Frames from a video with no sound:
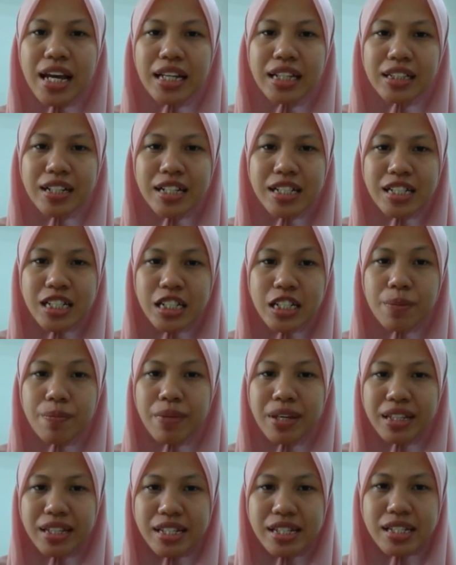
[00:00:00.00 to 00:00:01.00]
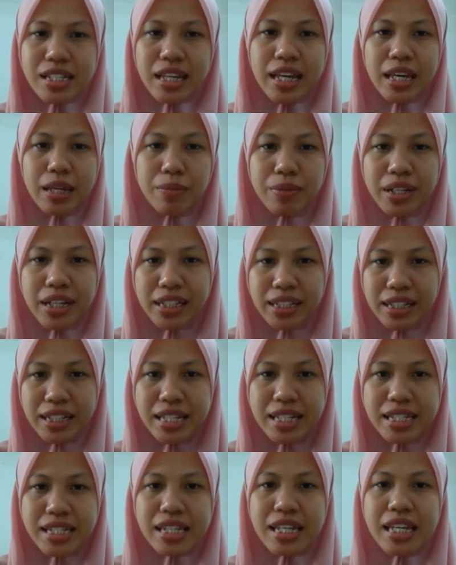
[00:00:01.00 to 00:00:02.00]
Transition metals can be
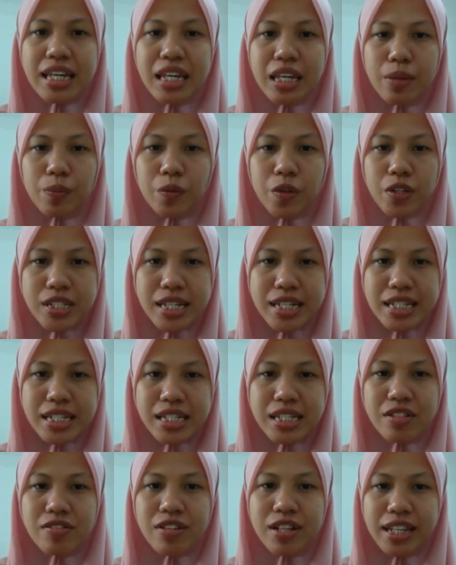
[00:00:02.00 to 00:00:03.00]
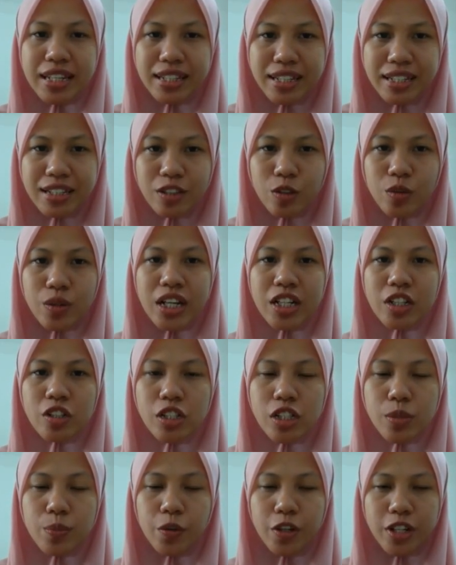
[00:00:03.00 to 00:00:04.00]
catalysts in processes related to
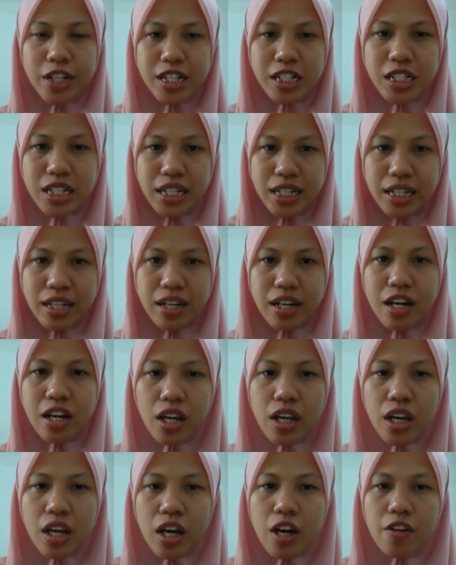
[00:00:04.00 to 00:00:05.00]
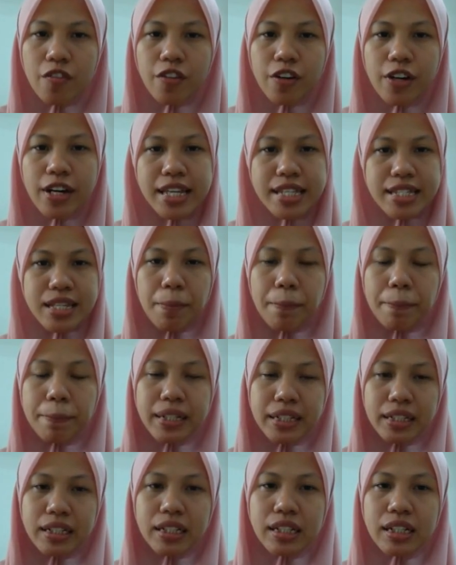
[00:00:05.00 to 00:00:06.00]
hydrogen production. For
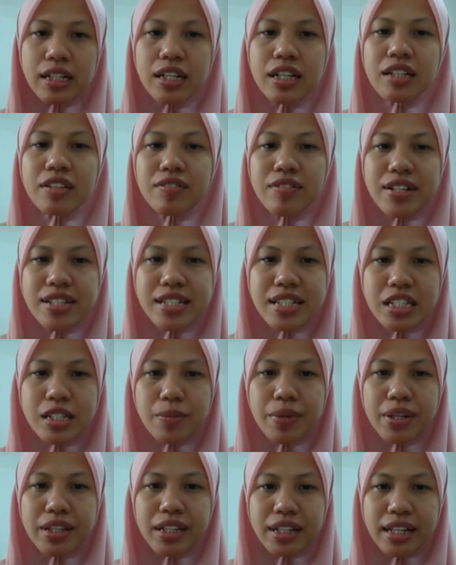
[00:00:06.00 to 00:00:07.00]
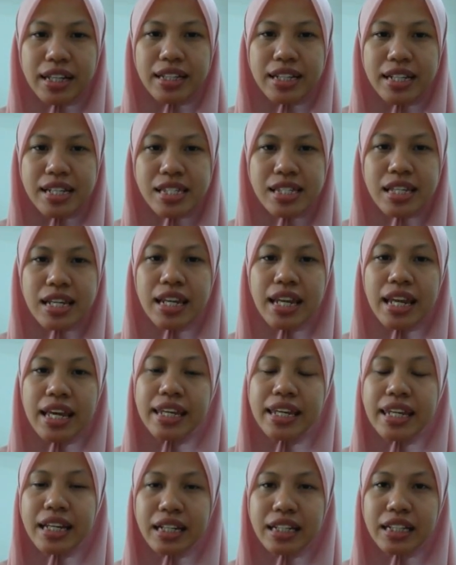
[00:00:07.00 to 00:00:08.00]
example, transition metal catalysts like
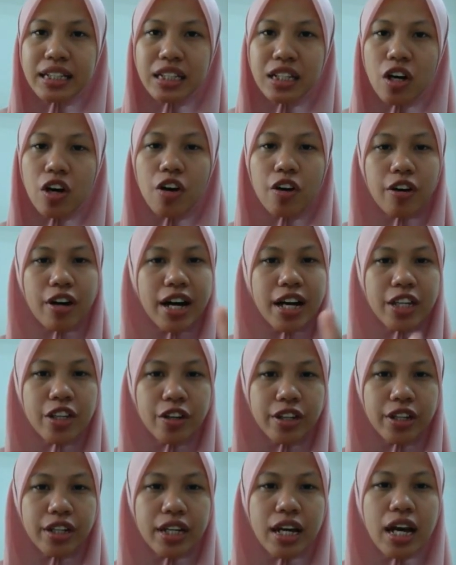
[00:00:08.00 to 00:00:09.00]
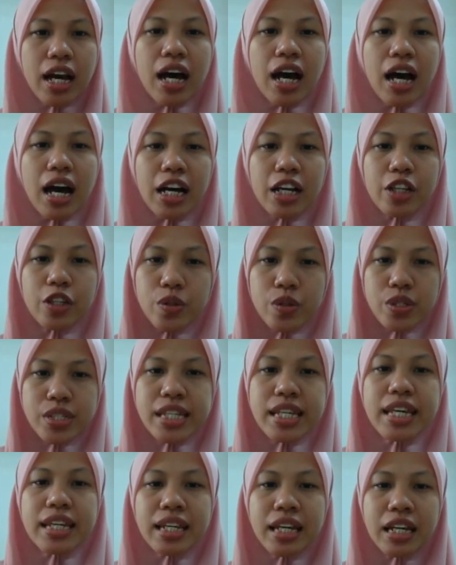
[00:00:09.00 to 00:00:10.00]
nickel or iron are used
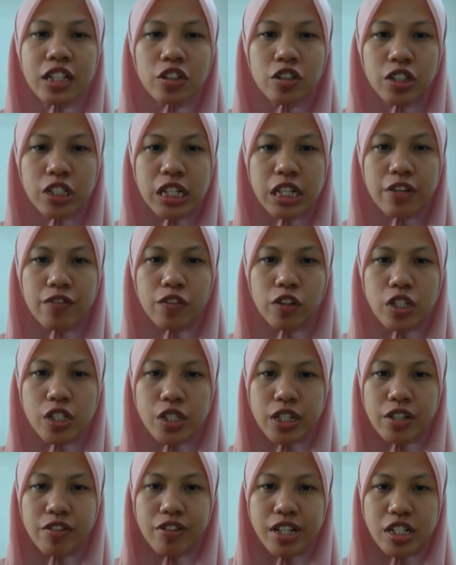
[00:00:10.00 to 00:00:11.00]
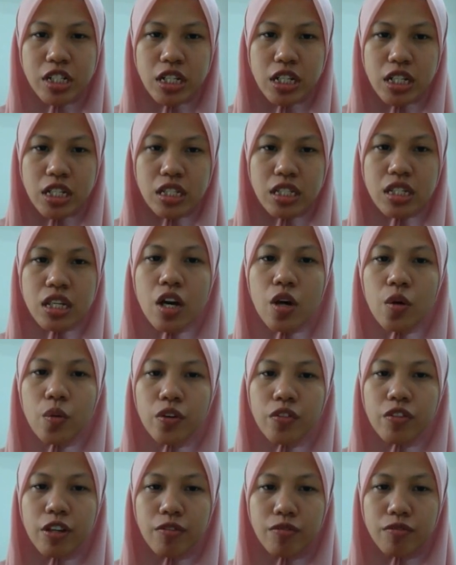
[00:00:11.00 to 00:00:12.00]
in hydrogen evolution reactions,
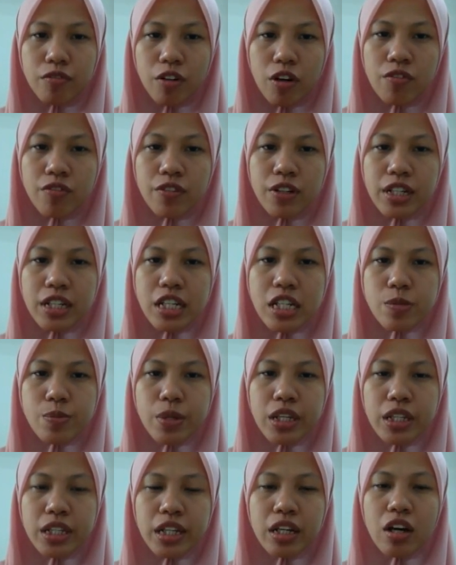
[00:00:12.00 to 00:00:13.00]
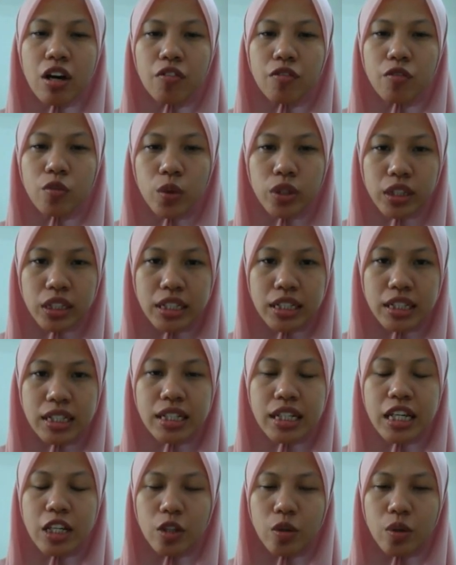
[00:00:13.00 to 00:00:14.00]
which involve the splitting of water
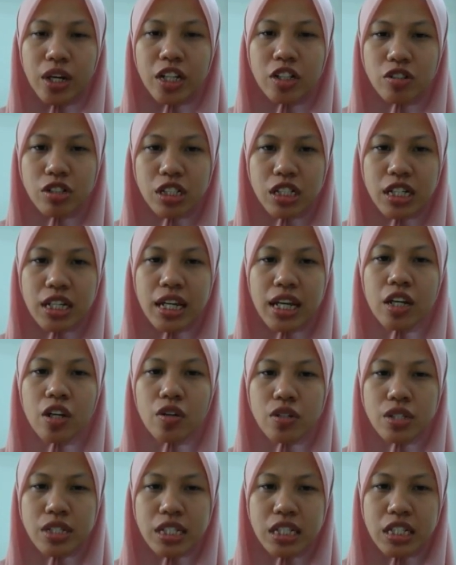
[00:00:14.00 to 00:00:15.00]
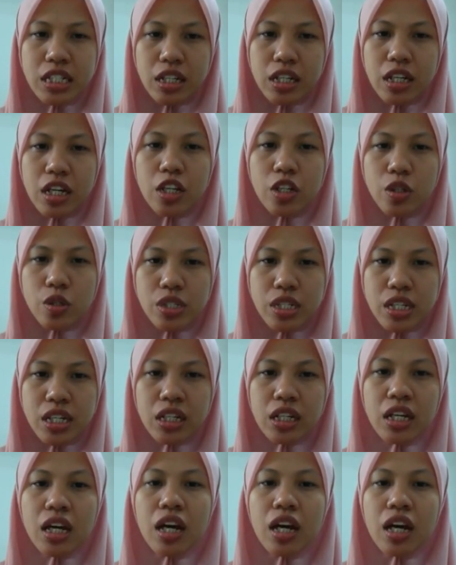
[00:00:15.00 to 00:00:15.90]
into hydrogen and oxygen using